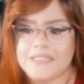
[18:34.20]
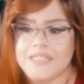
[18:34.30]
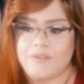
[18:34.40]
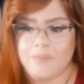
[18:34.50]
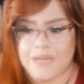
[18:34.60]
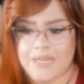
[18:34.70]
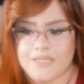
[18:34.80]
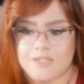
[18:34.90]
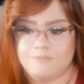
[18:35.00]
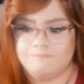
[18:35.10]
never been
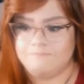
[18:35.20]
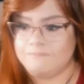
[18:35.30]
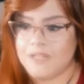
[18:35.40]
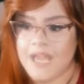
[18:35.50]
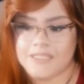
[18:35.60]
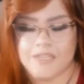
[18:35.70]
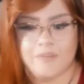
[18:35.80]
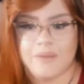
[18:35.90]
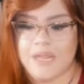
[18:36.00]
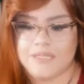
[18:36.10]
ideal.
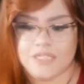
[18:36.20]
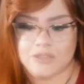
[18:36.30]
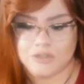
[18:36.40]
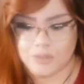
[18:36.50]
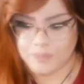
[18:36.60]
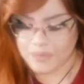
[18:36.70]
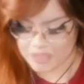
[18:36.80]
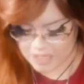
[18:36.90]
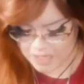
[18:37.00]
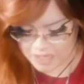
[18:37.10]
So
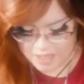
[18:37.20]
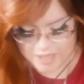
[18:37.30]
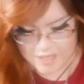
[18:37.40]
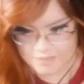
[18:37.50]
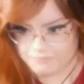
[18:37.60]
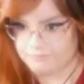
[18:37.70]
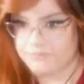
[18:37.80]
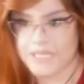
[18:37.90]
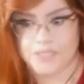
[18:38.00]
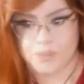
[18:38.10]

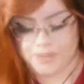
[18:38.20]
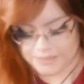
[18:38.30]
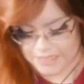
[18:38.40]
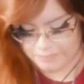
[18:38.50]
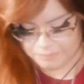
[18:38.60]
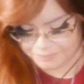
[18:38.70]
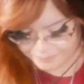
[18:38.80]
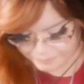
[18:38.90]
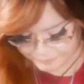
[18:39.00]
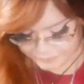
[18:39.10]
that's one thing.
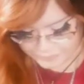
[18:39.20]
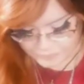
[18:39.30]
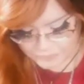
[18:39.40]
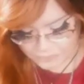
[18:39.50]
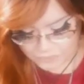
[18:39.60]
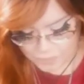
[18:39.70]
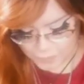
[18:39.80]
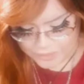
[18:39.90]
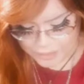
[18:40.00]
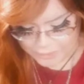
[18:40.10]

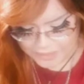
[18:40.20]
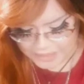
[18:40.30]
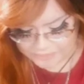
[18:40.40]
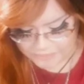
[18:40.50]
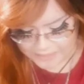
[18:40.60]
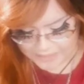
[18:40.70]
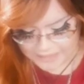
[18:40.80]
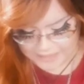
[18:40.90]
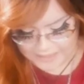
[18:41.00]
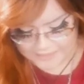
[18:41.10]
With the Three of Cups right
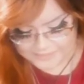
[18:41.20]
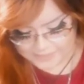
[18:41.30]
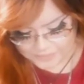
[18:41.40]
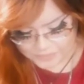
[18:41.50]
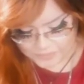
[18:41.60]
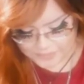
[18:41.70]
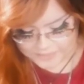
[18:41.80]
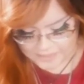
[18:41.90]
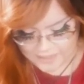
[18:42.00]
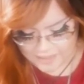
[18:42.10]
here and the Six of
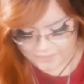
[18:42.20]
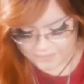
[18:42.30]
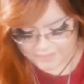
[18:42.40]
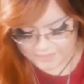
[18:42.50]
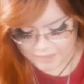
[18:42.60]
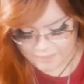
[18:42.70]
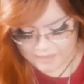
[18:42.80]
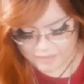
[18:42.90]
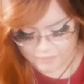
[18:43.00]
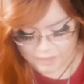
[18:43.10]
Swords, there's gonna
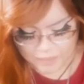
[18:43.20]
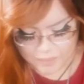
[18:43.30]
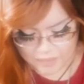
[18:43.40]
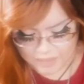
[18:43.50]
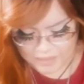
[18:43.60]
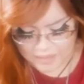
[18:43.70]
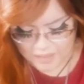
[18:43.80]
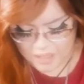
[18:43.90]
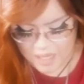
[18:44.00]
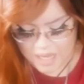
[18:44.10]
be a reunion
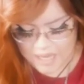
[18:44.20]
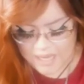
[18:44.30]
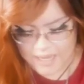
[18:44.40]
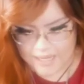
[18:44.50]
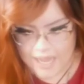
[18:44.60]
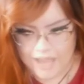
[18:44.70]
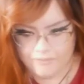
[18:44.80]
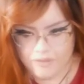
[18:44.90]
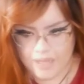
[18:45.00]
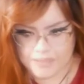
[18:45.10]
here, and I
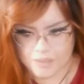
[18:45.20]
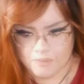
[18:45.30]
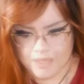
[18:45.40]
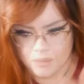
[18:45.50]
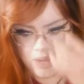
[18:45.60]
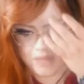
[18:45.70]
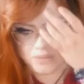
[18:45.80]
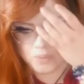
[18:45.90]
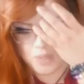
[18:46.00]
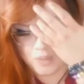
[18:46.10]
feel like somebody will
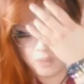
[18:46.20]
have to walk